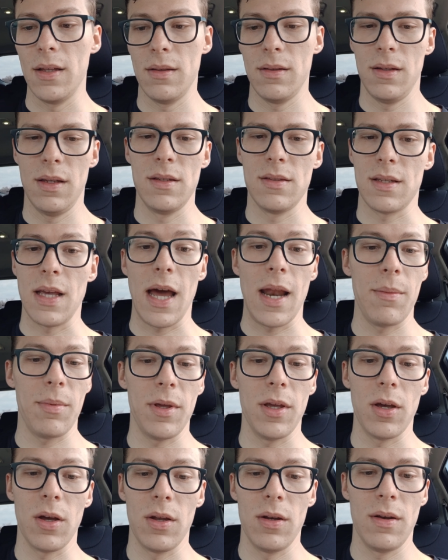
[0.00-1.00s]
he's got to be
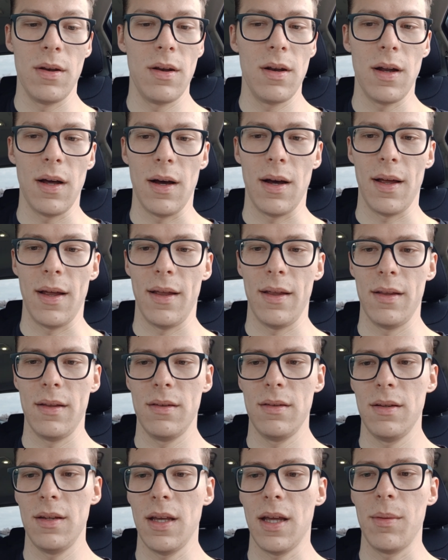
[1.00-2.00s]
good. You
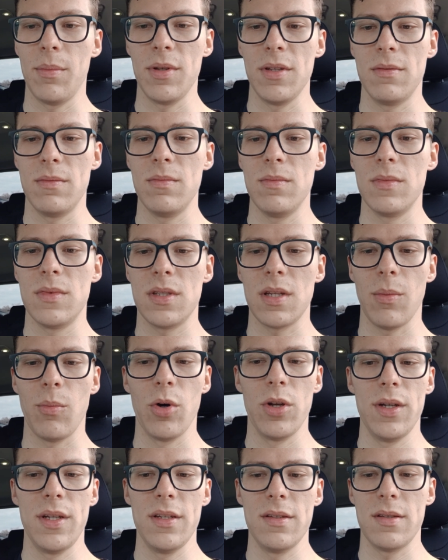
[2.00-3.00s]
got to be
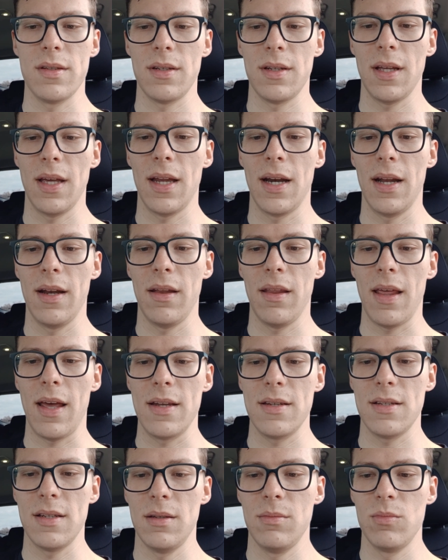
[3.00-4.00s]
somewhat decent to get onto
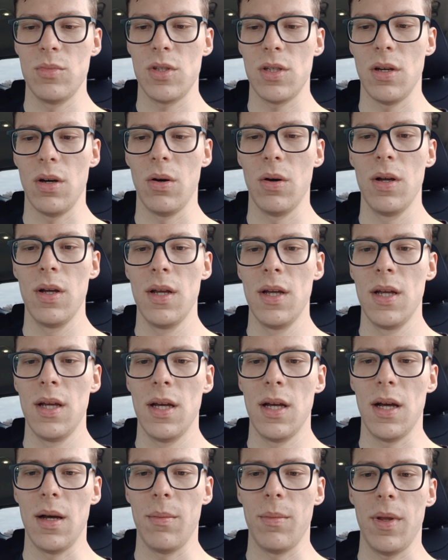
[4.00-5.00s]
that team, so
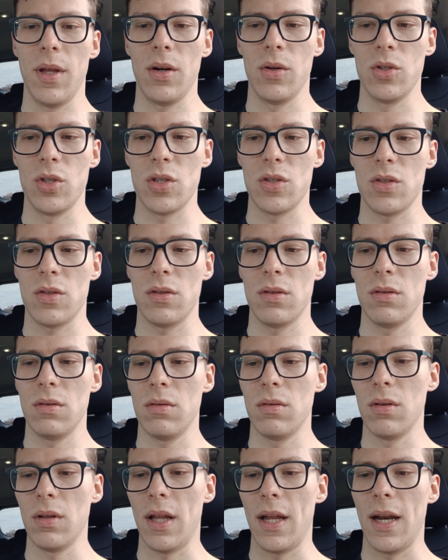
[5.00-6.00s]
they don't just
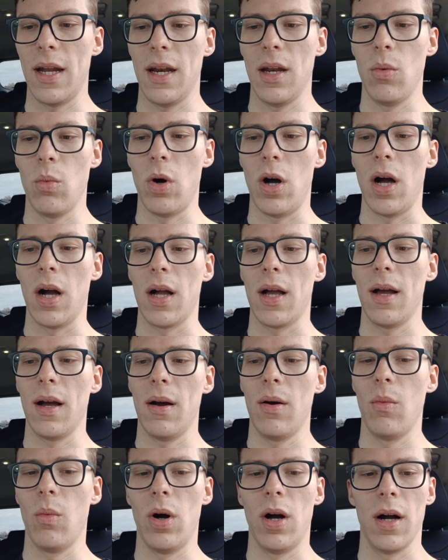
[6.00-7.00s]
let any walk
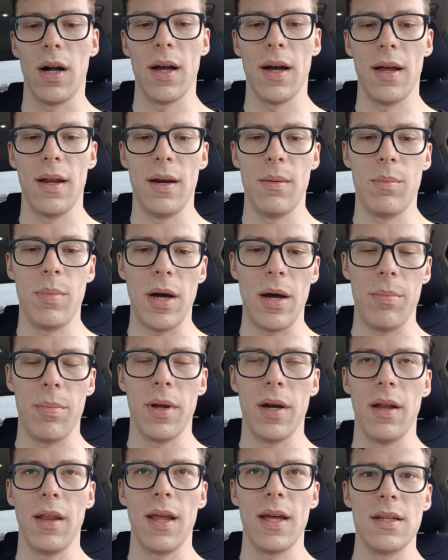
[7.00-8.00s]
on pop
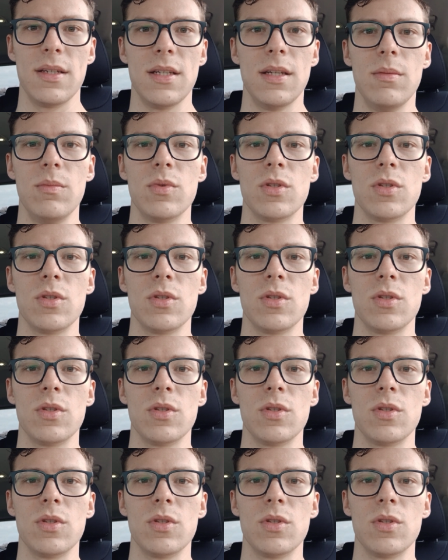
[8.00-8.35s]
onto that team.